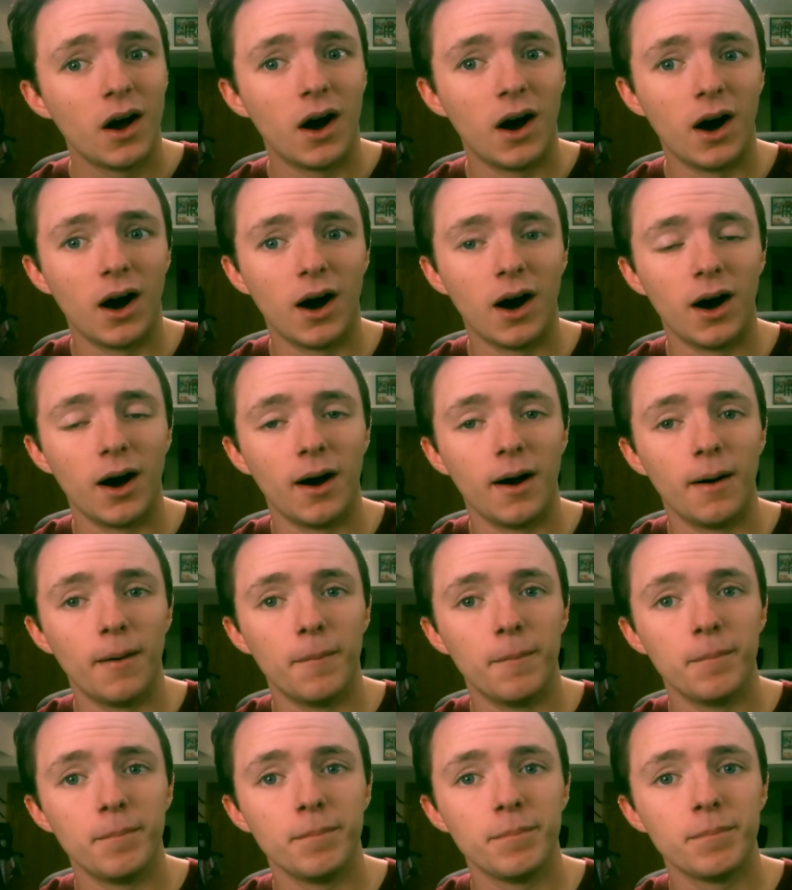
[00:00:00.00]

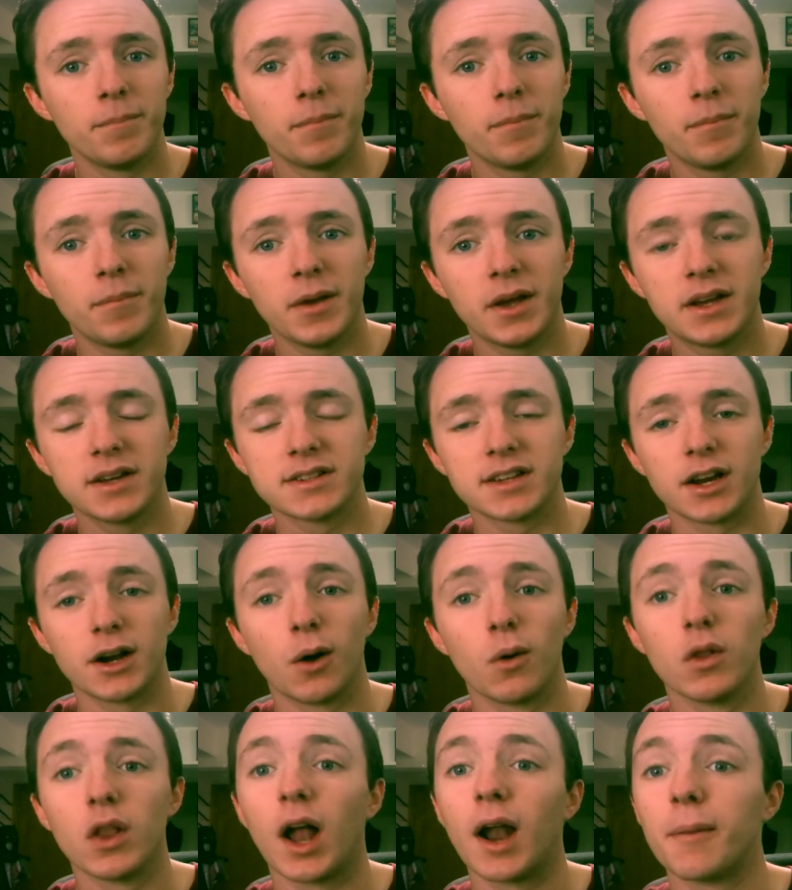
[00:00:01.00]
Because I
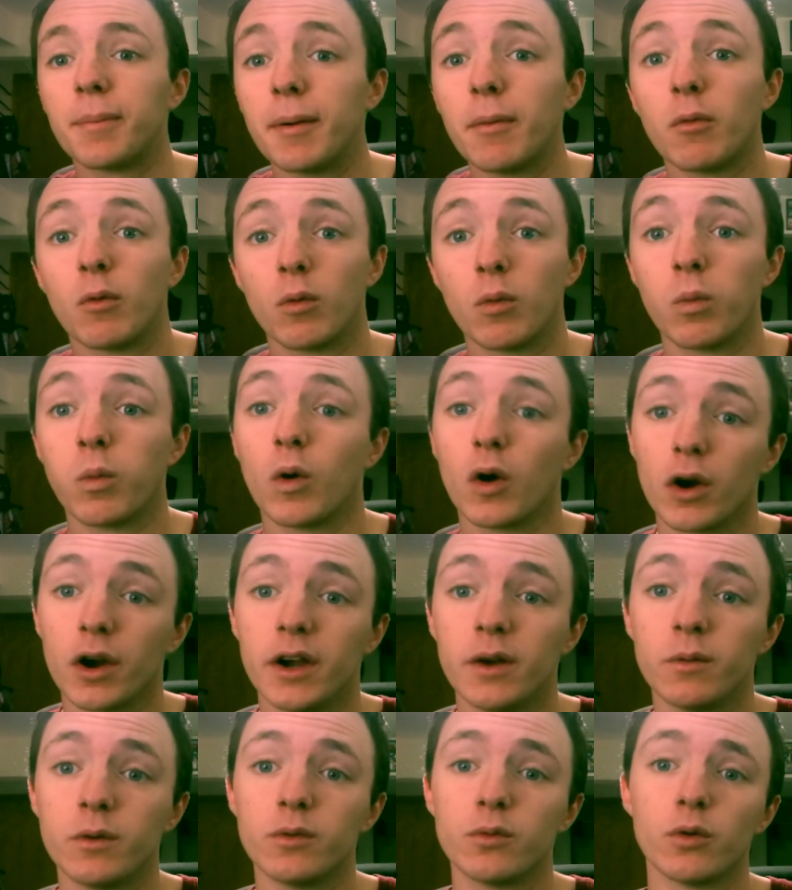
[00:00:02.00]
know a lot of people were
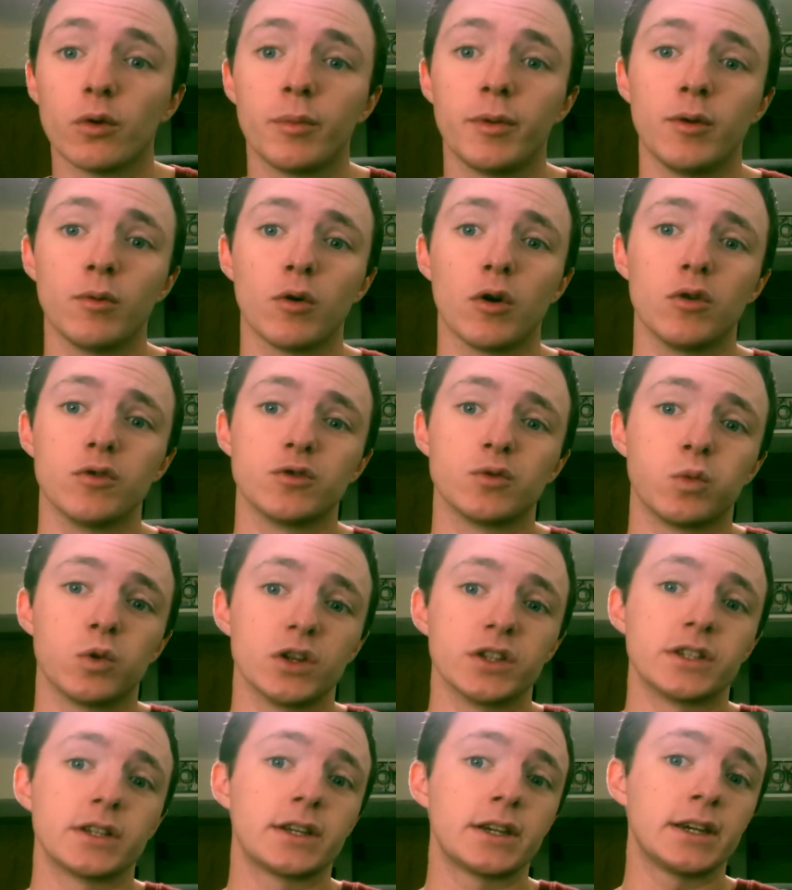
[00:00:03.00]
worried when Ruby Rose
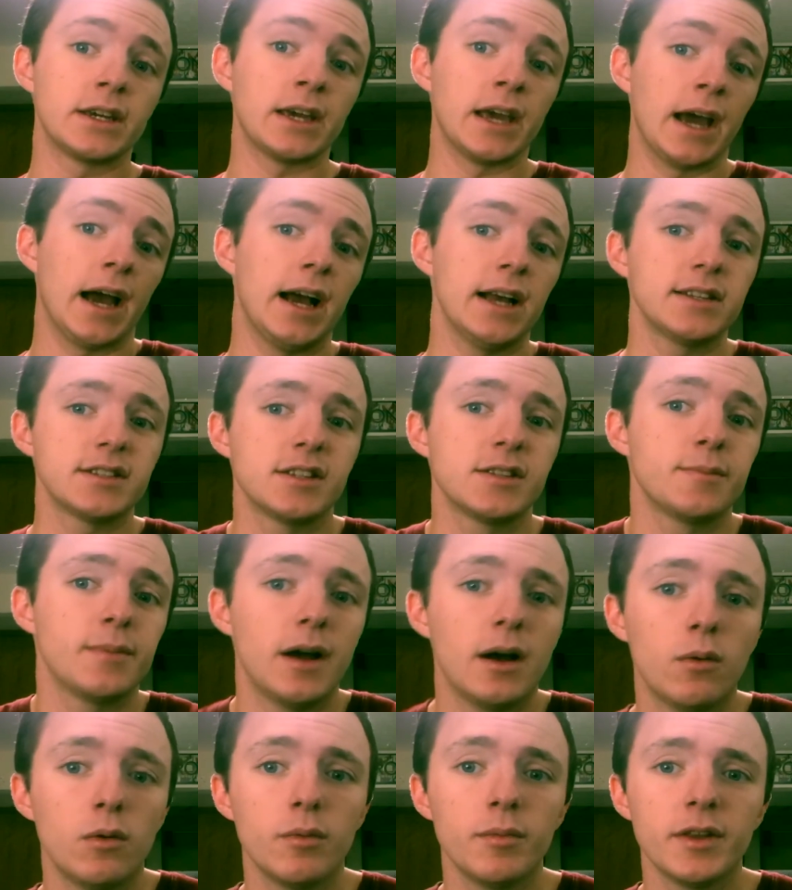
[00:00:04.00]
was cast as
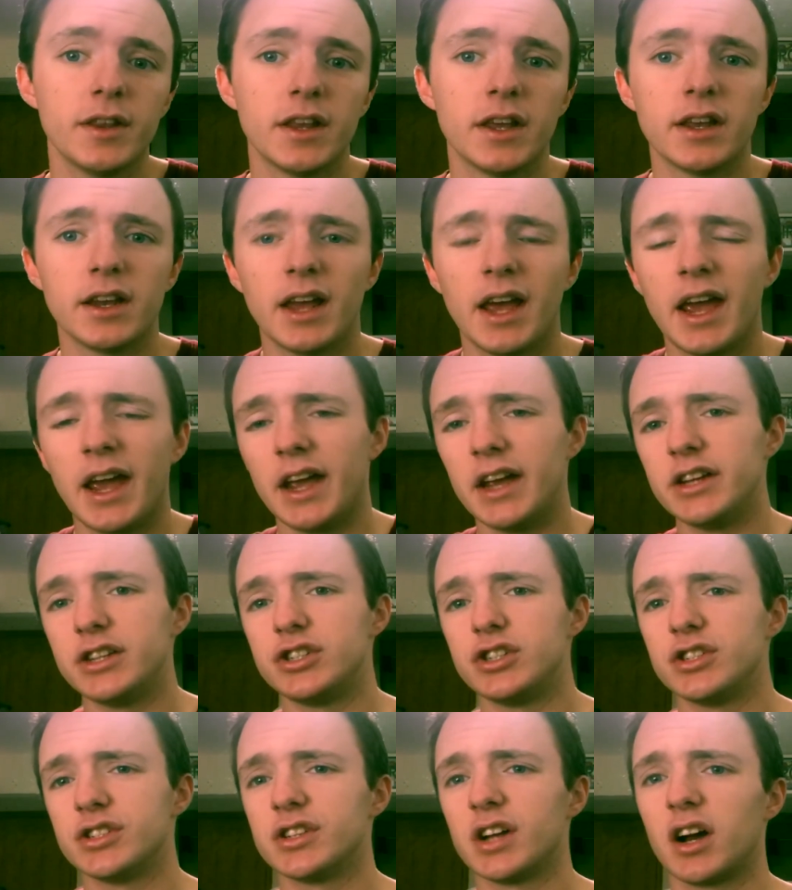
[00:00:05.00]
Batwoman that A,
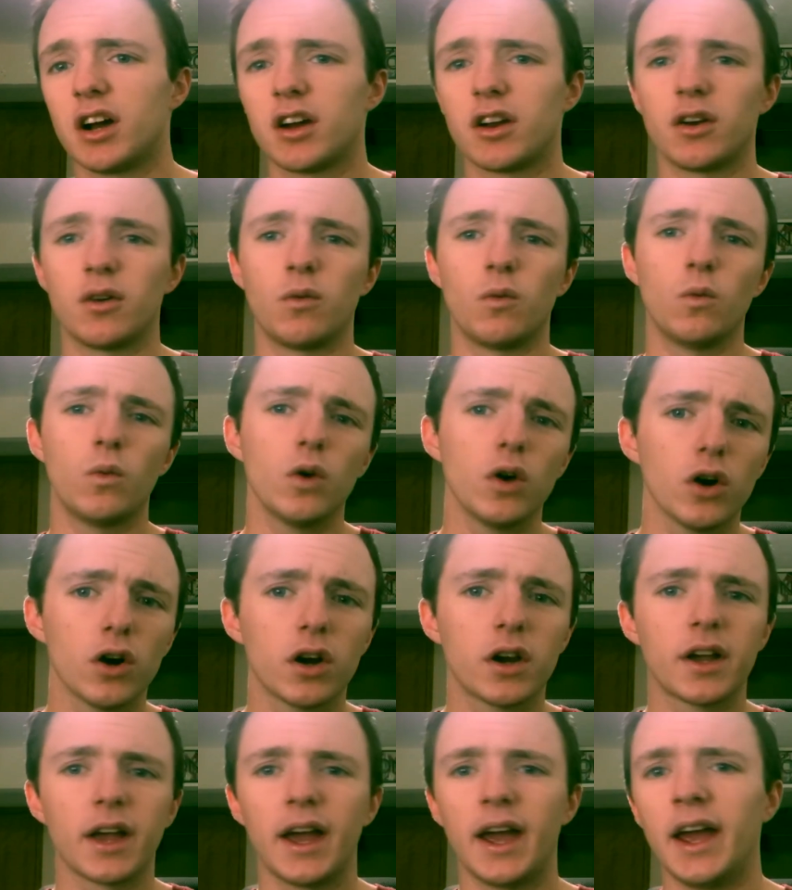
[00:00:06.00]
she's not going to
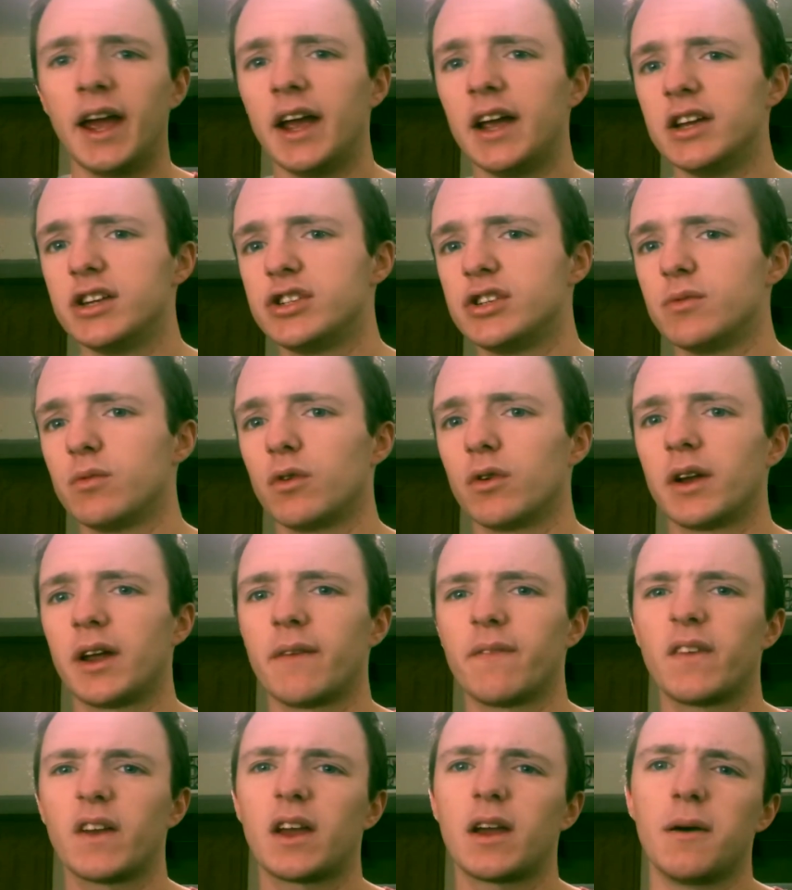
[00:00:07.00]
work, A, she won't
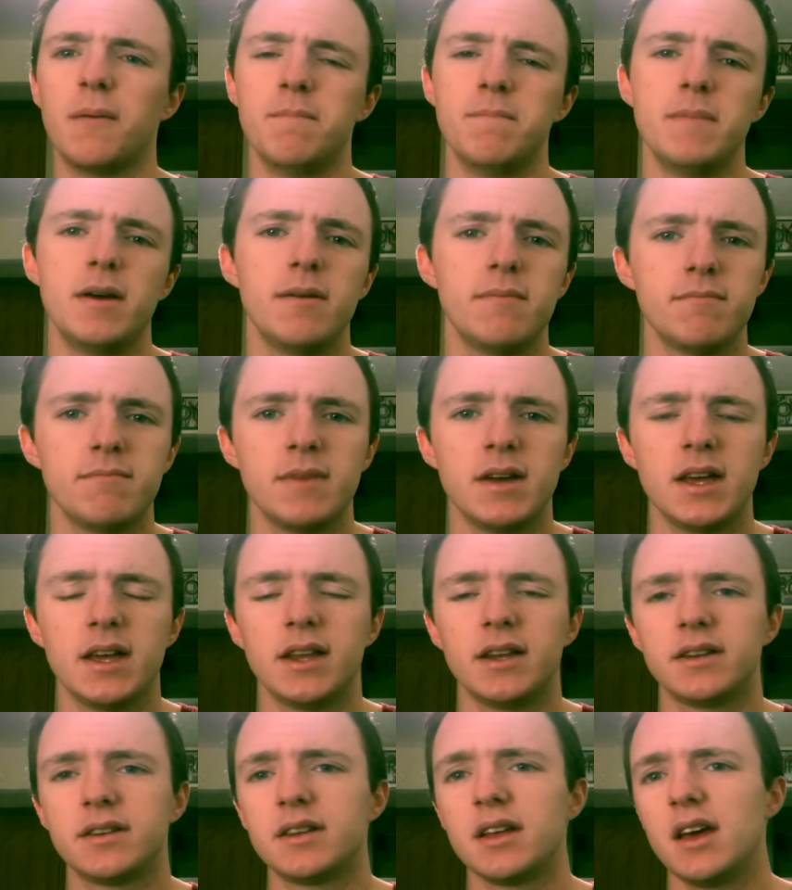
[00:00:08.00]
have the
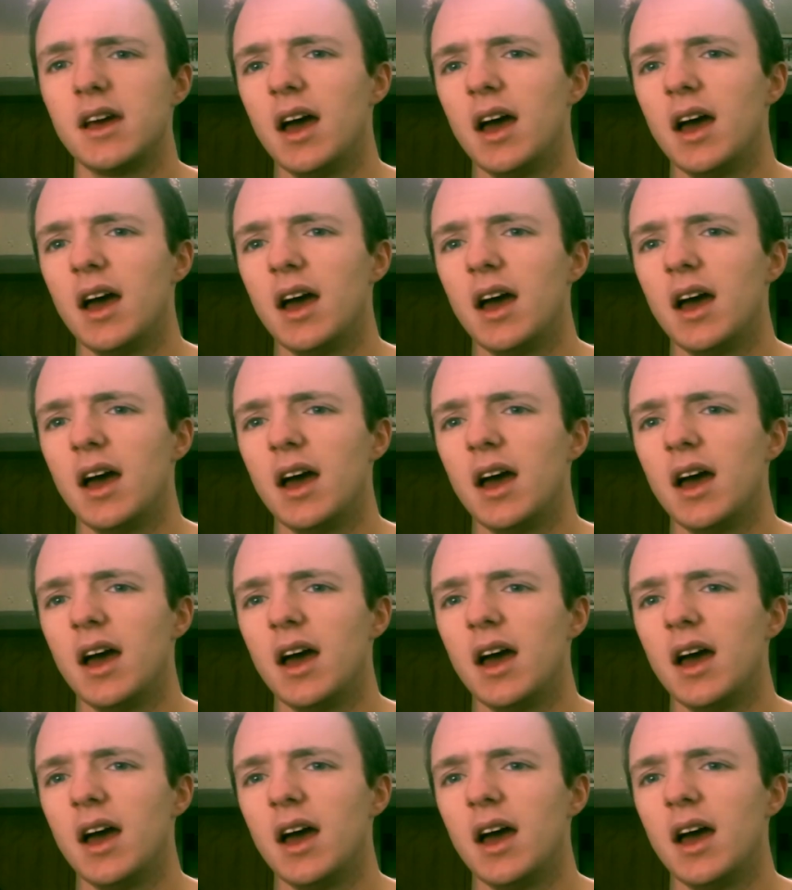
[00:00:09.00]
commitment,